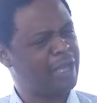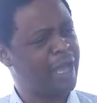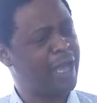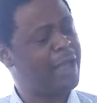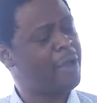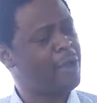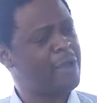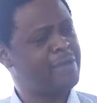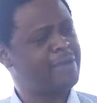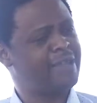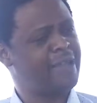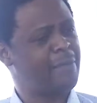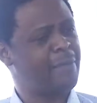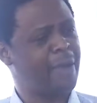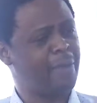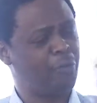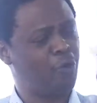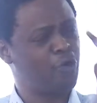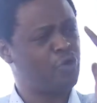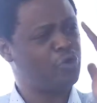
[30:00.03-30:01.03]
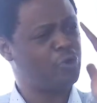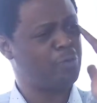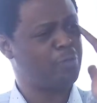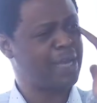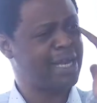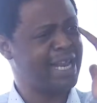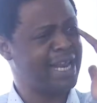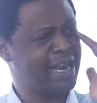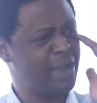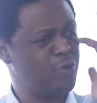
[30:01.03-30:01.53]
every time I'm going to
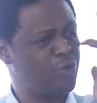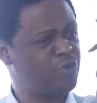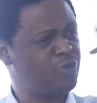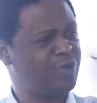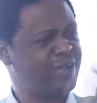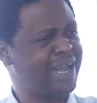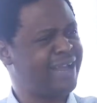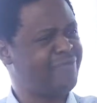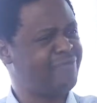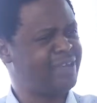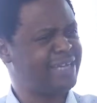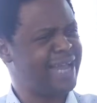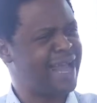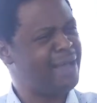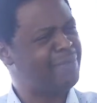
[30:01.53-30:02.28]
bed and I want to now read,